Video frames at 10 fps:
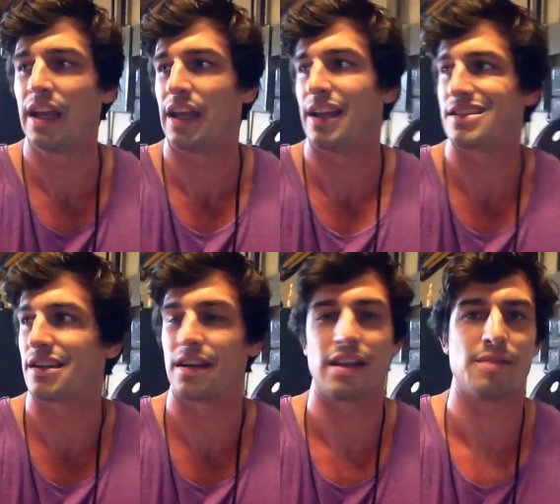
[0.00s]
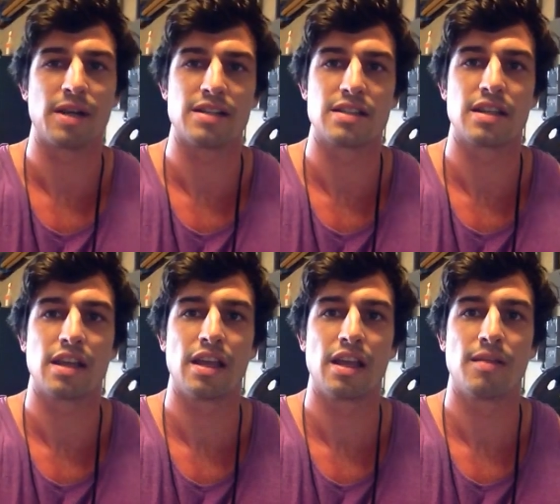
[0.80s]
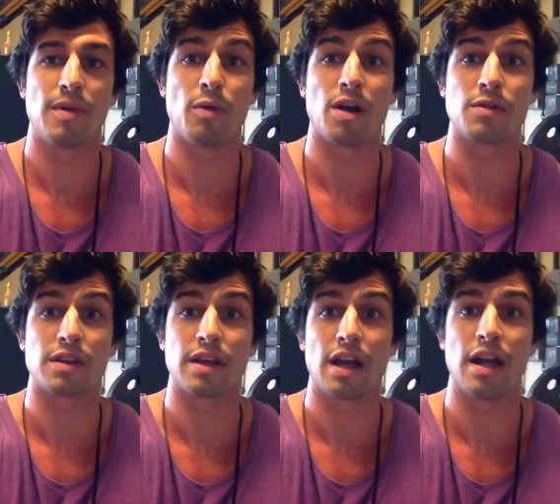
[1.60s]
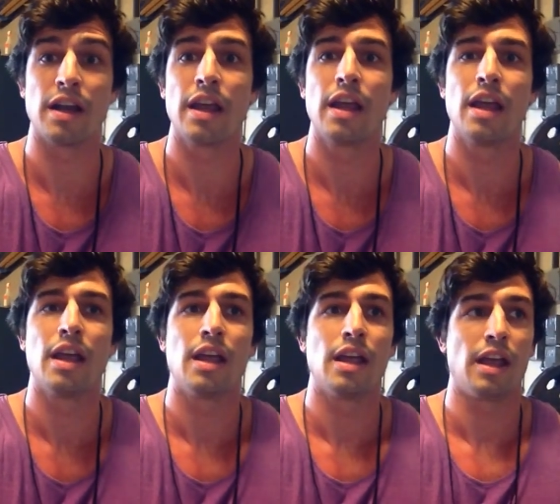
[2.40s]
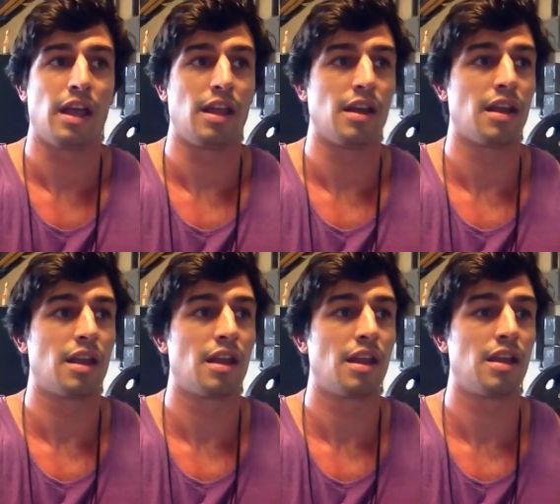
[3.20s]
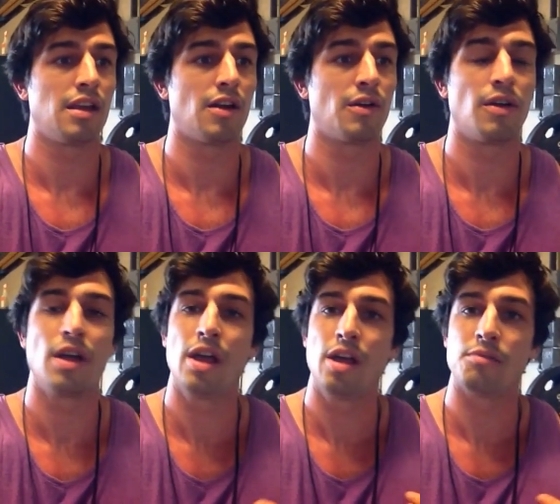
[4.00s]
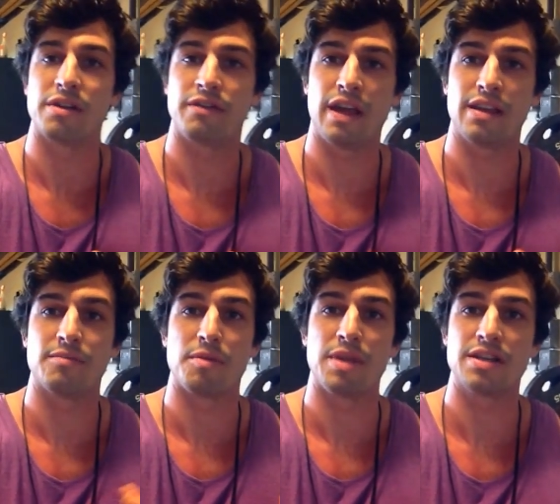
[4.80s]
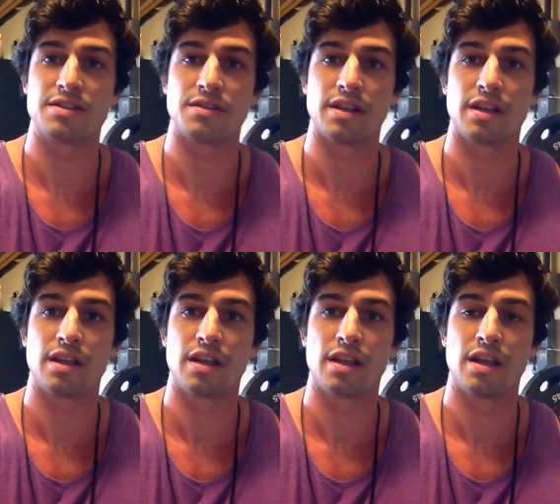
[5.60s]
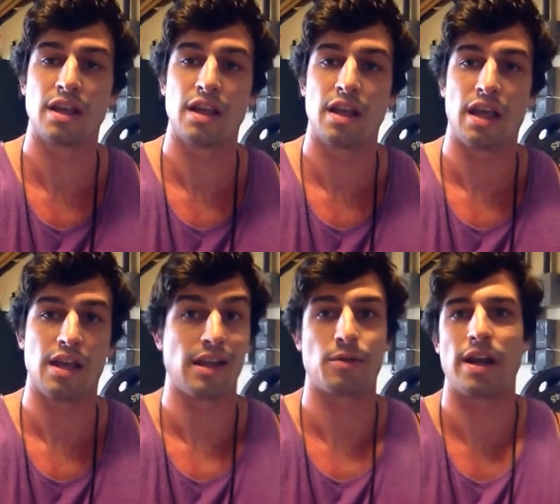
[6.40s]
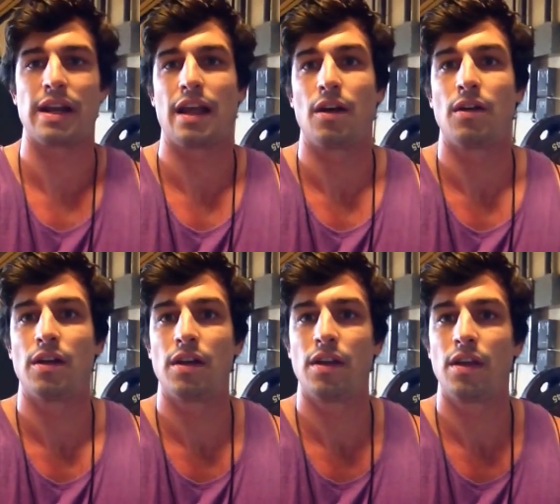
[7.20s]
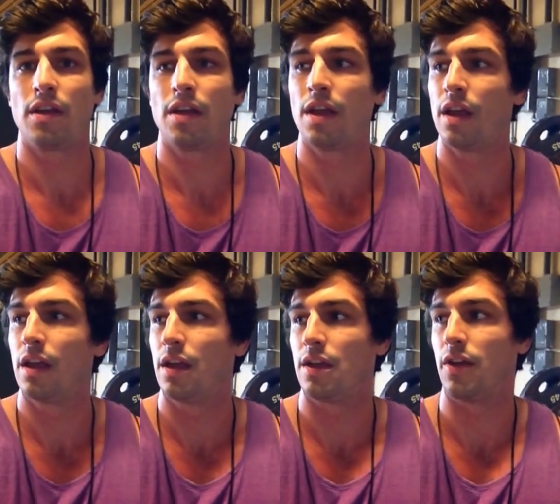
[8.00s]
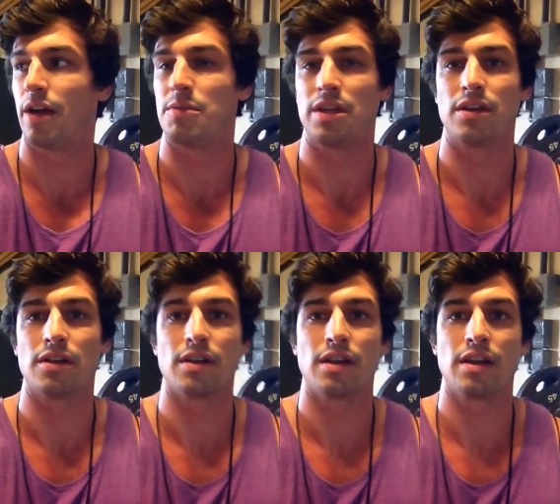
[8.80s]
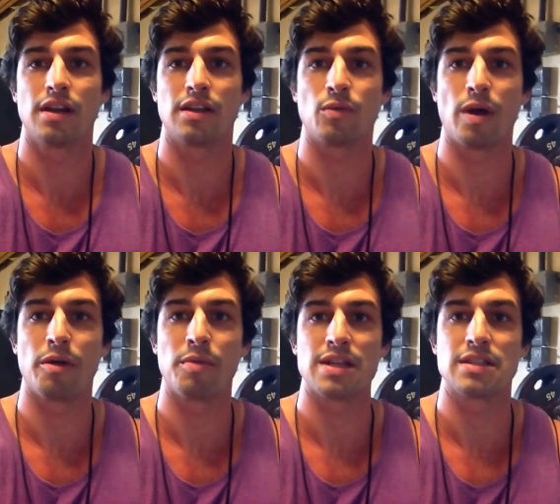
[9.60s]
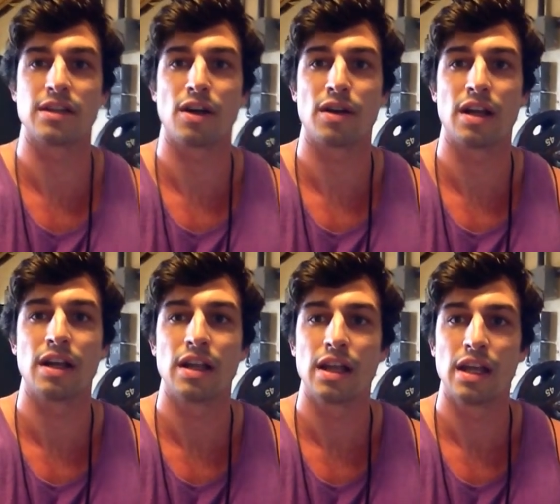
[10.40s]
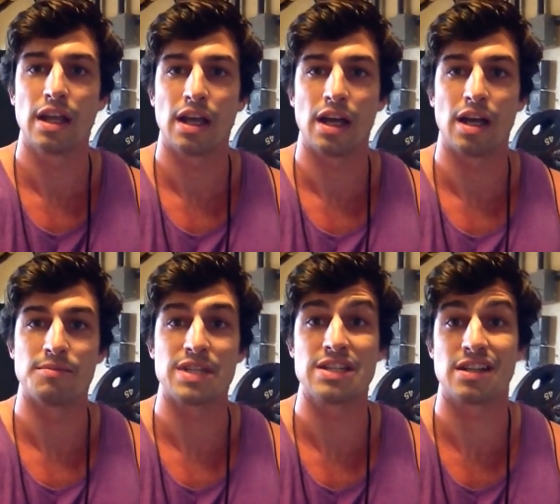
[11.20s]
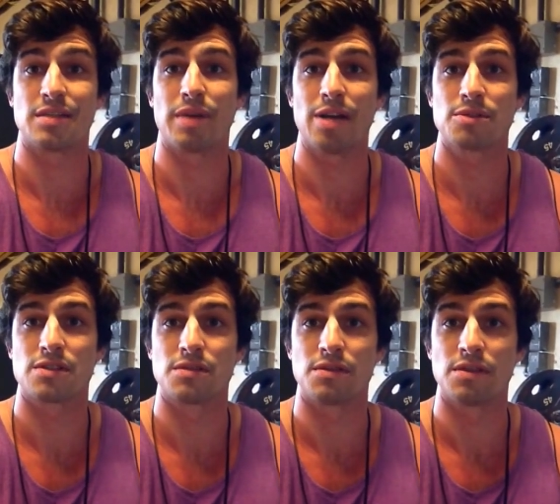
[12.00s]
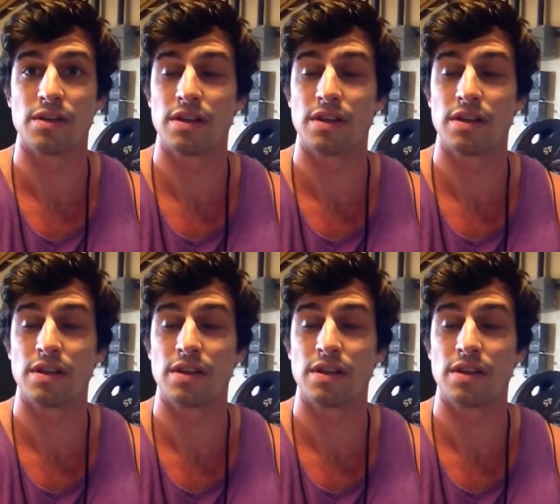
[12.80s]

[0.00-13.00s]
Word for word: And I started thinking about just my walk with God and, you know, my faith and my ministry. And like right now, you know, I'm here at the Y WAM base in Kona, um, teaching at the Bible school,